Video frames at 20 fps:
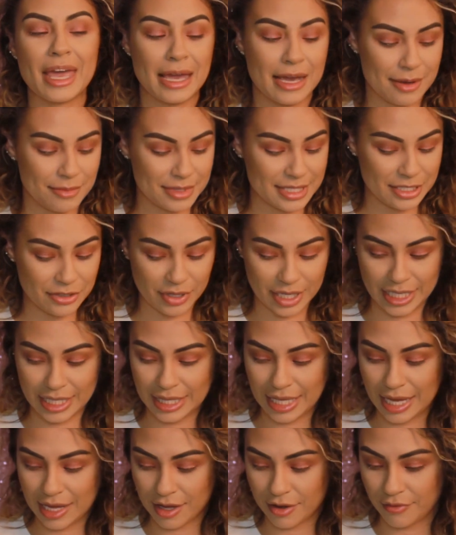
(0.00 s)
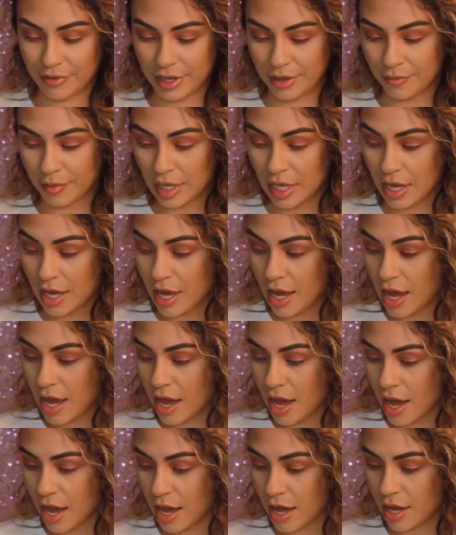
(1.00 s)
I'm still getting the hang of it.
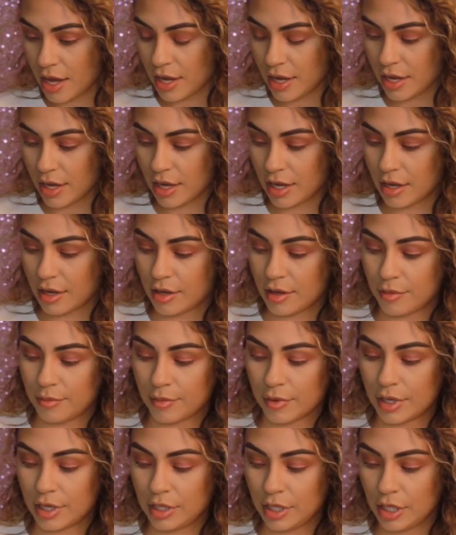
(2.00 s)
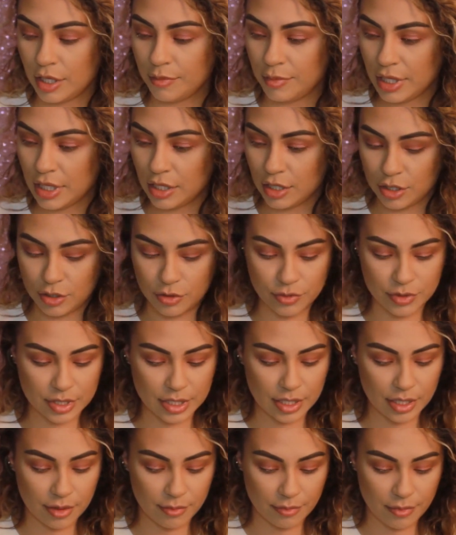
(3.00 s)
I am going to be
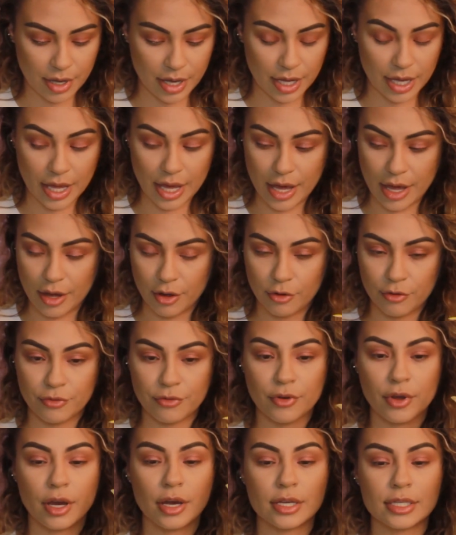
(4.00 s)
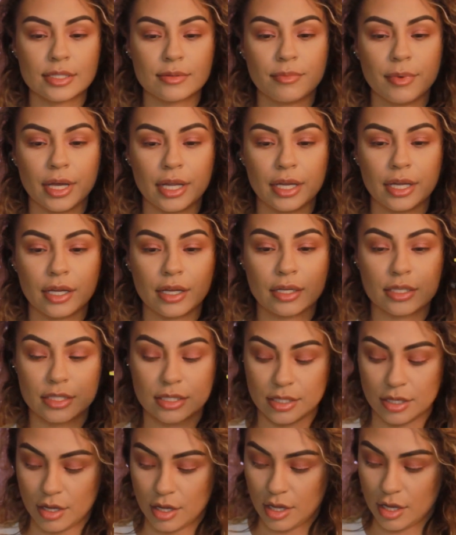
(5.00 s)
using my e.l.f.
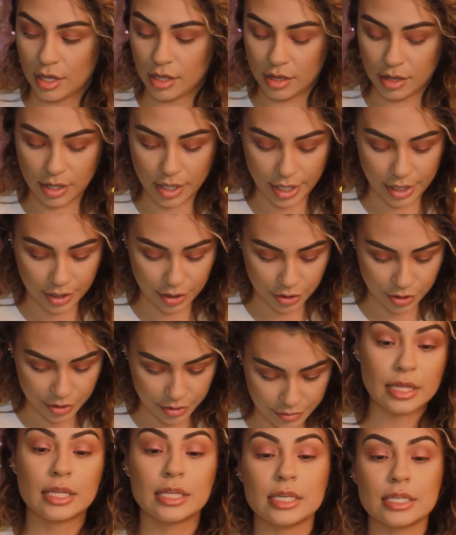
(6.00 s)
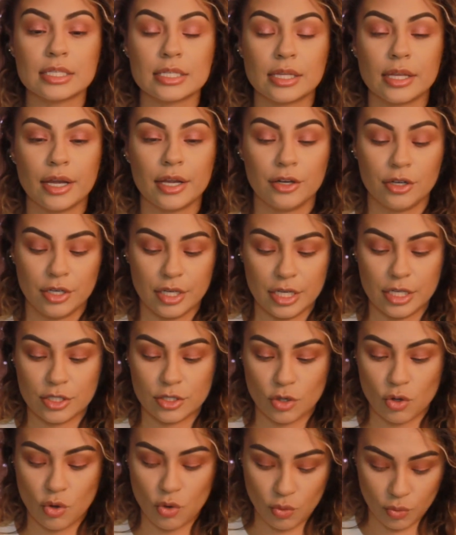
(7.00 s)
Cosmetics liner. This liner
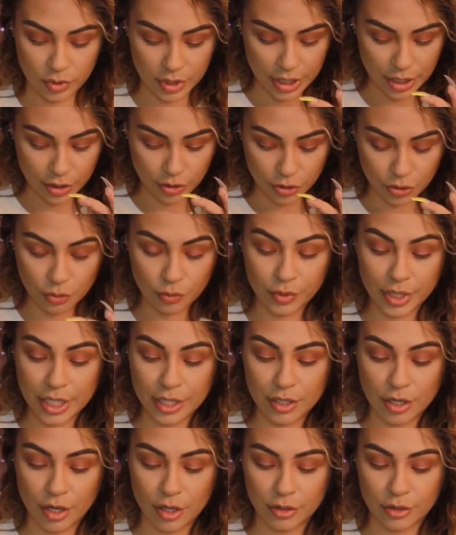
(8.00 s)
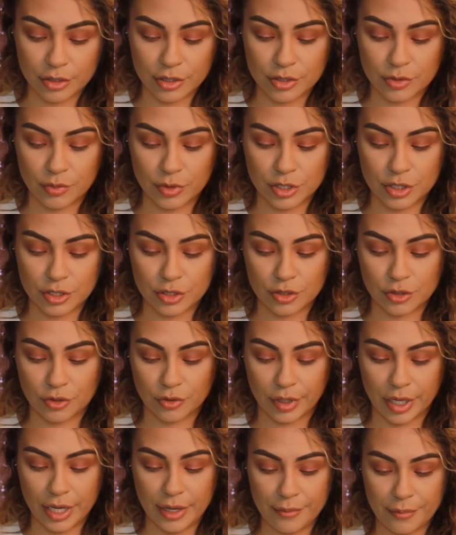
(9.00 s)
is only $3, which is
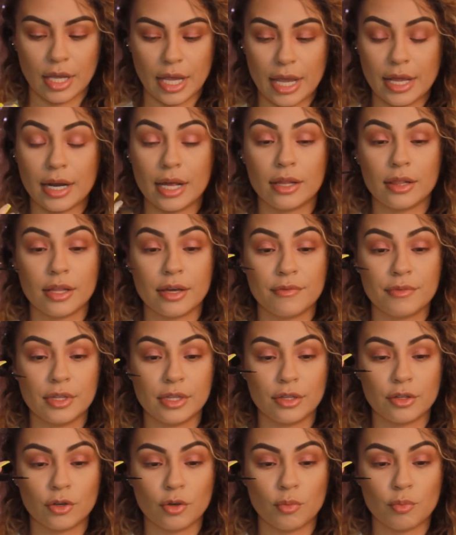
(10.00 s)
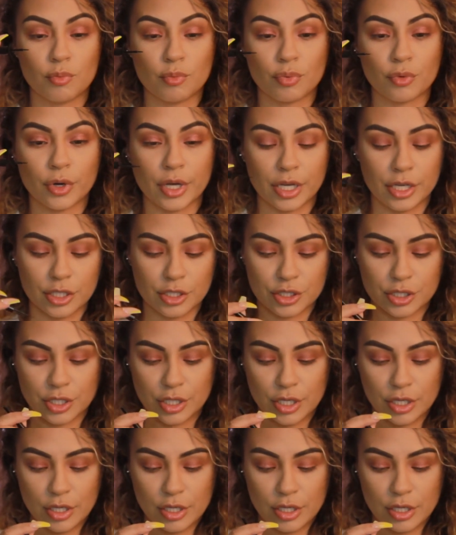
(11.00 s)
great, and I love the little brush.